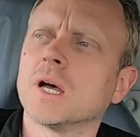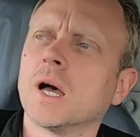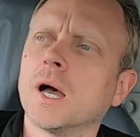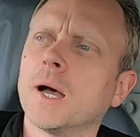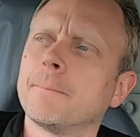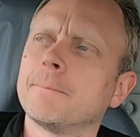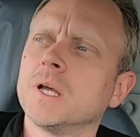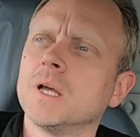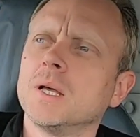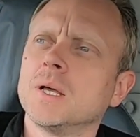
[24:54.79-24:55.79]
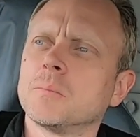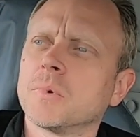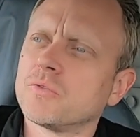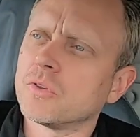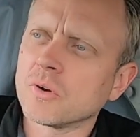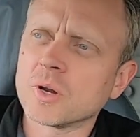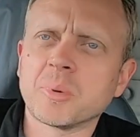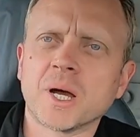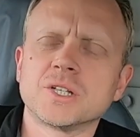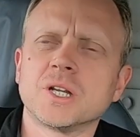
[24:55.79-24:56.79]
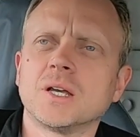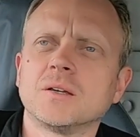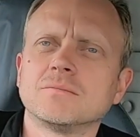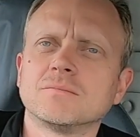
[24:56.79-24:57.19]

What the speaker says: But if they're on a budget,